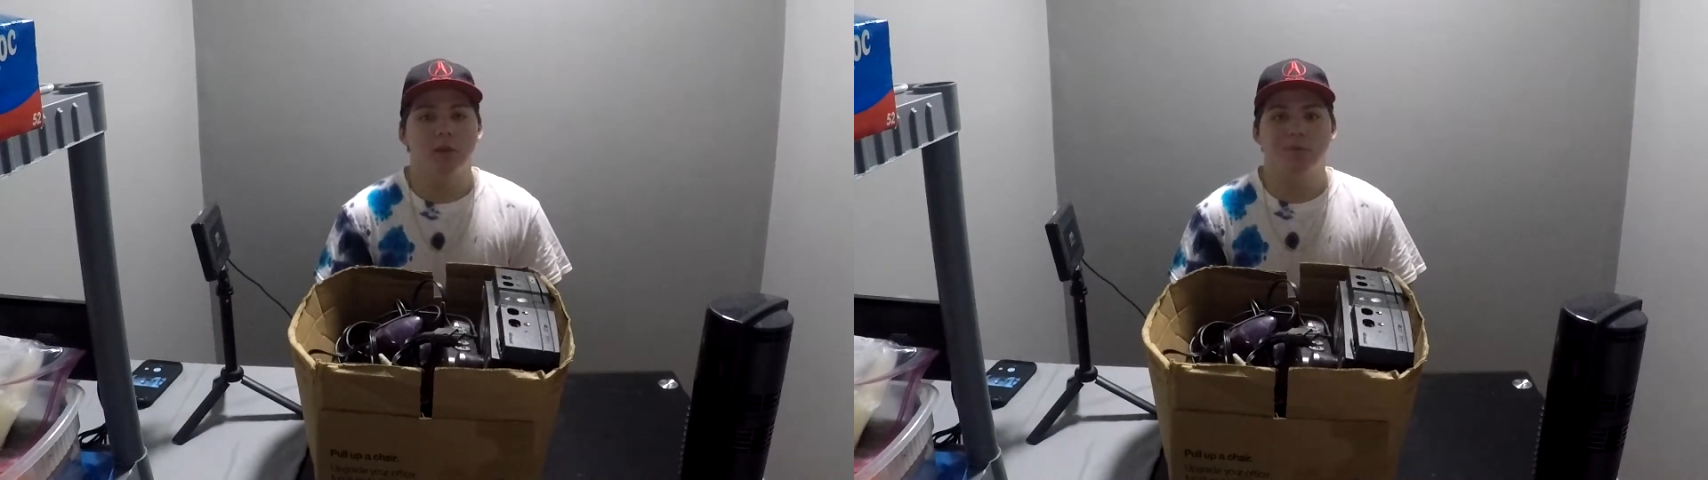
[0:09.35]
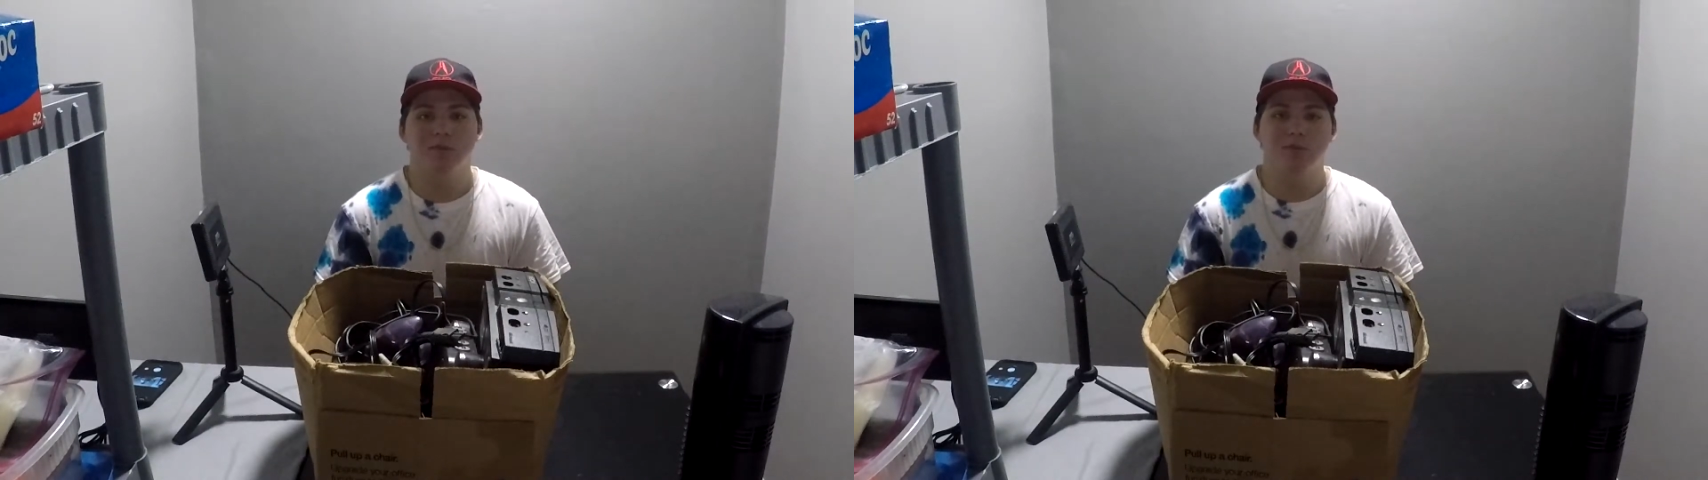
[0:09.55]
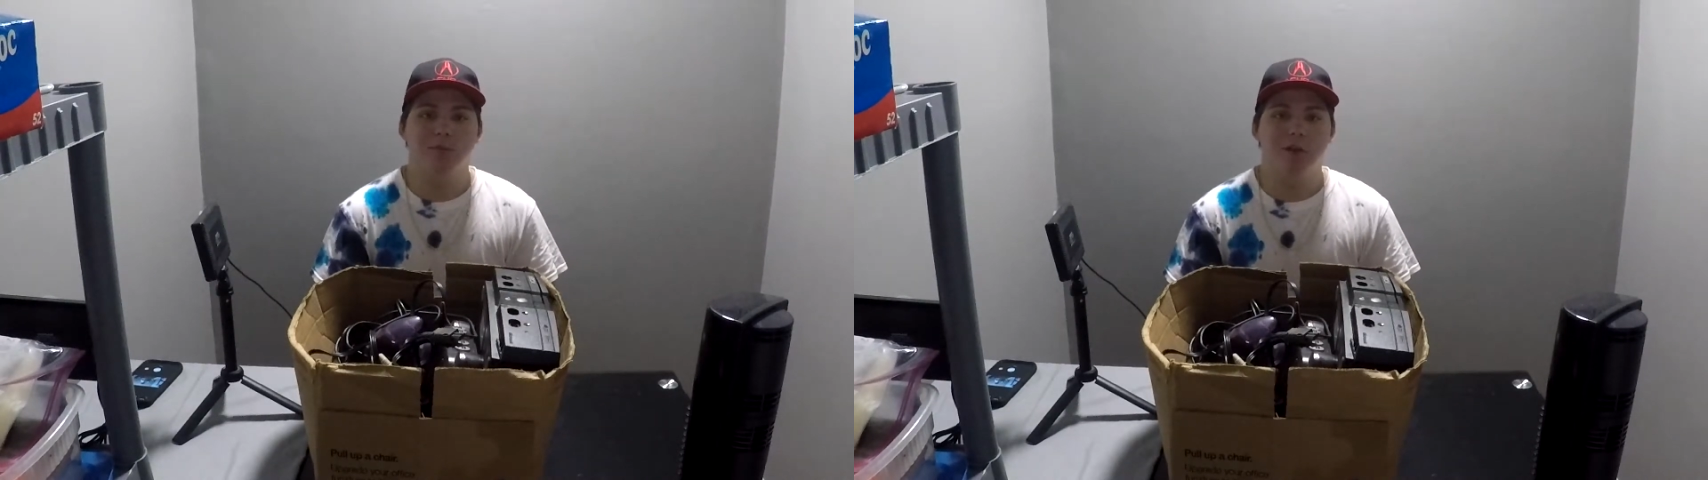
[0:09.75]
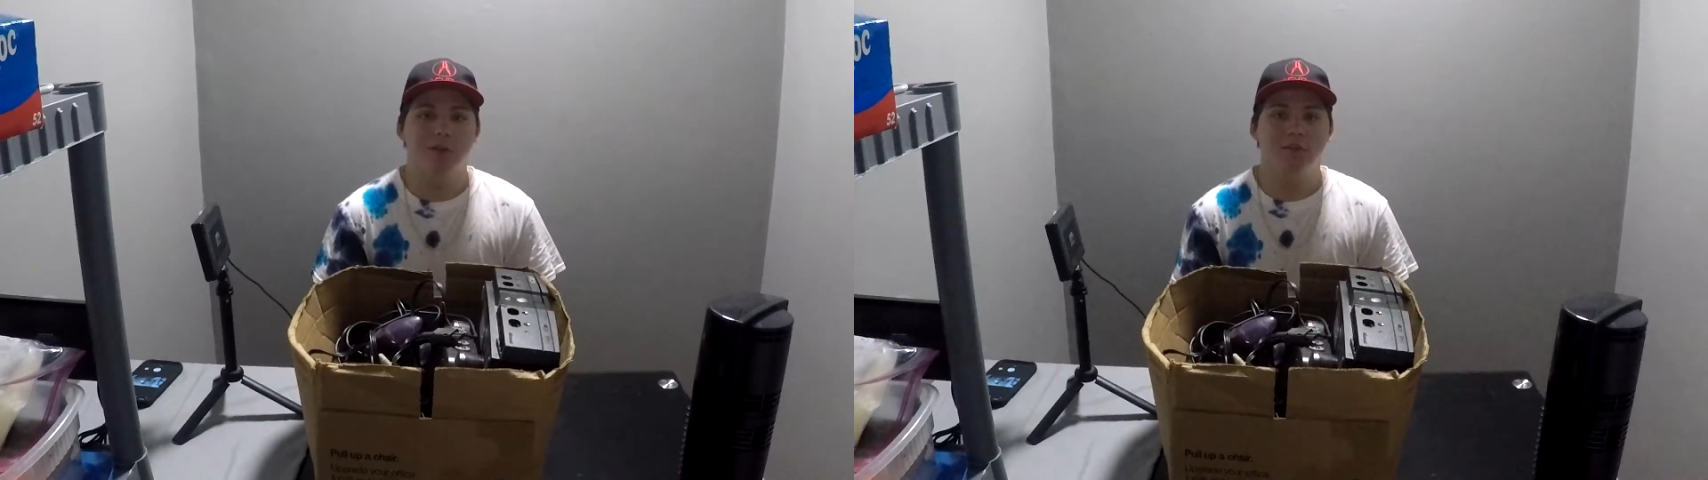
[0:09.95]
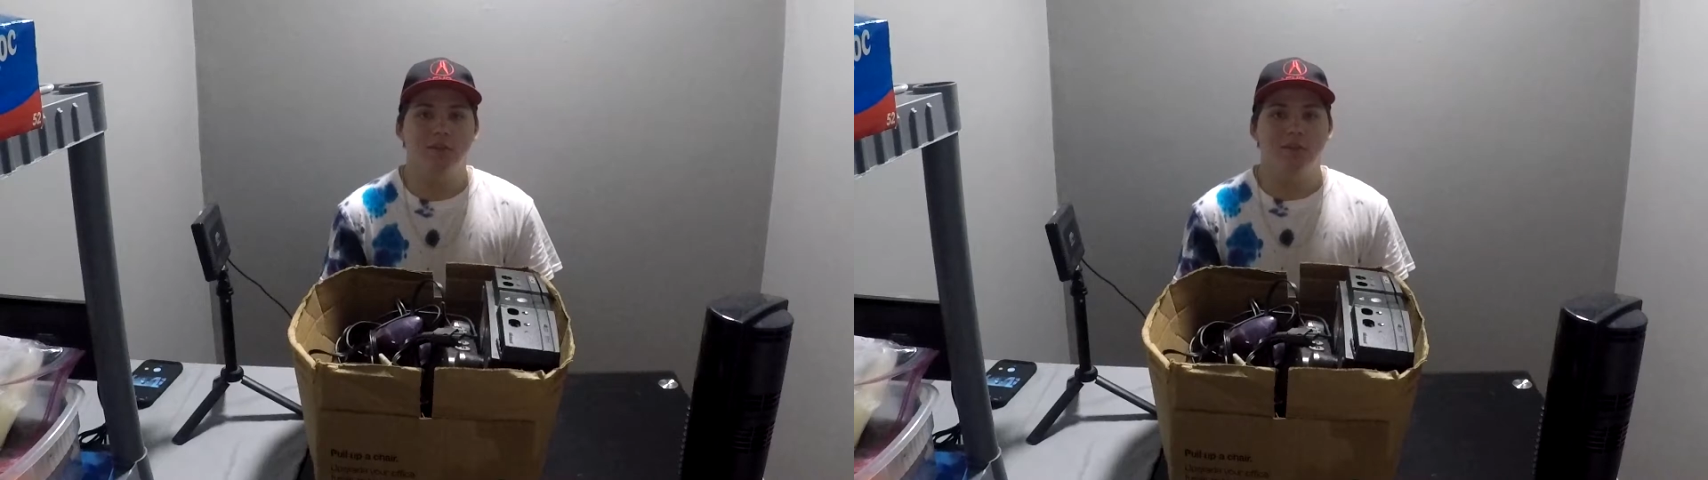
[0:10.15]
in a few
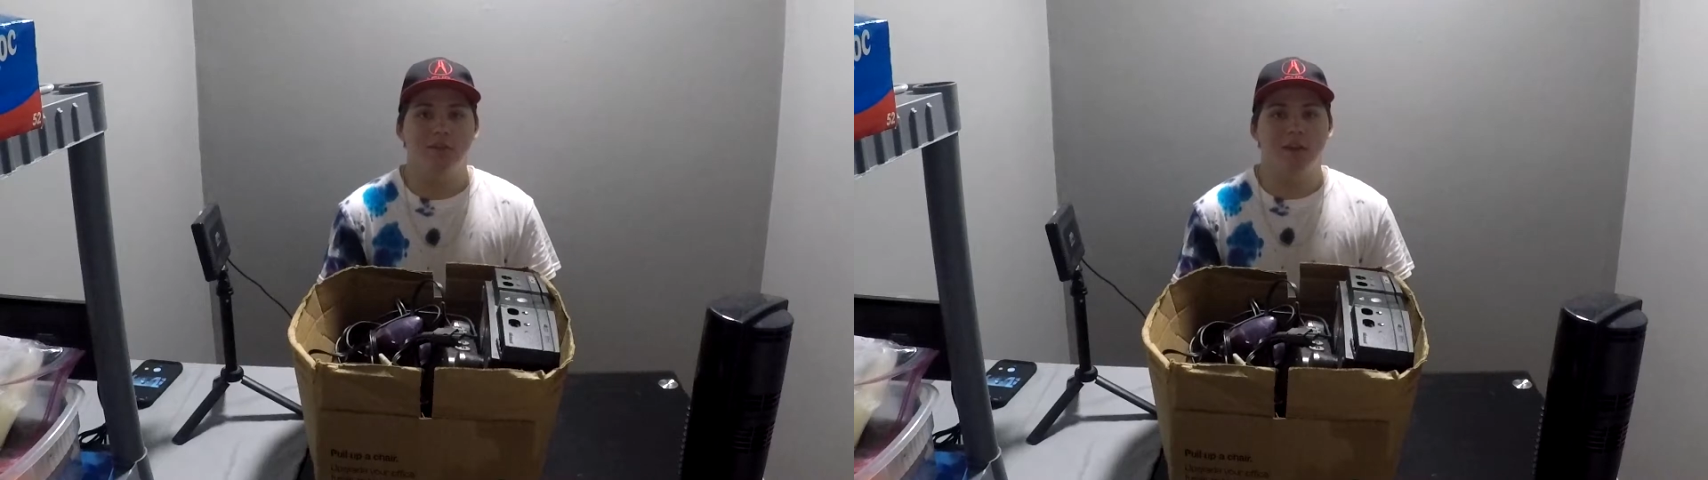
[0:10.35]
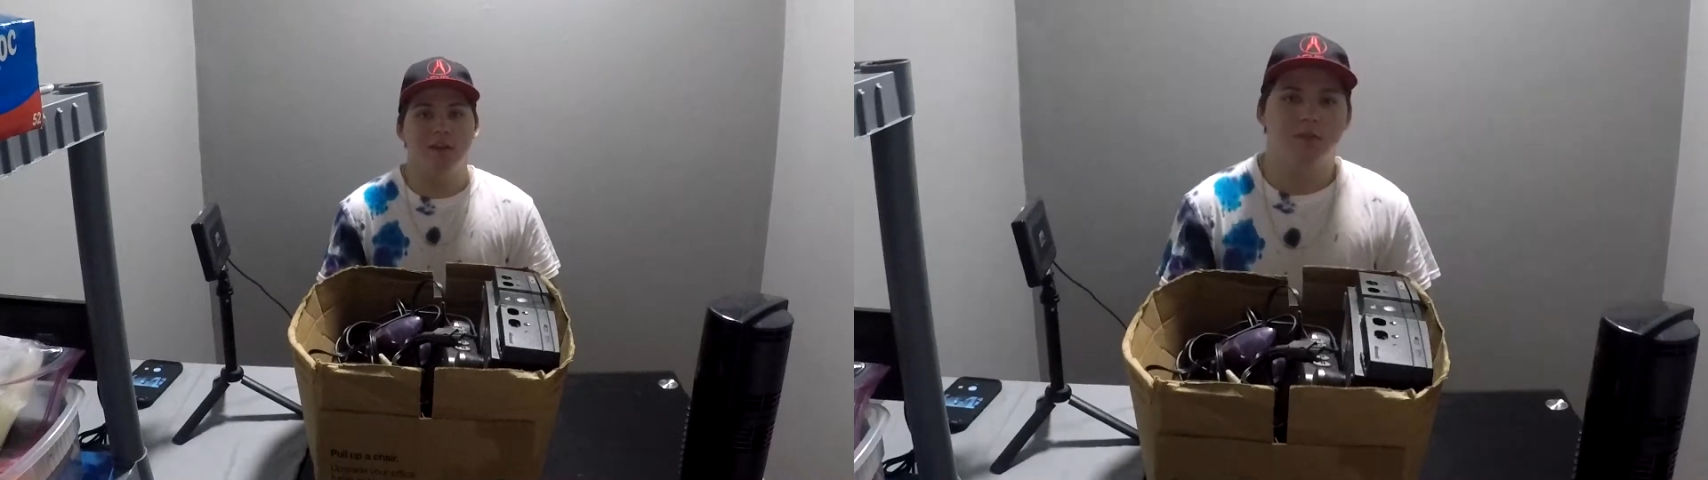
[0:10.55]
months and said,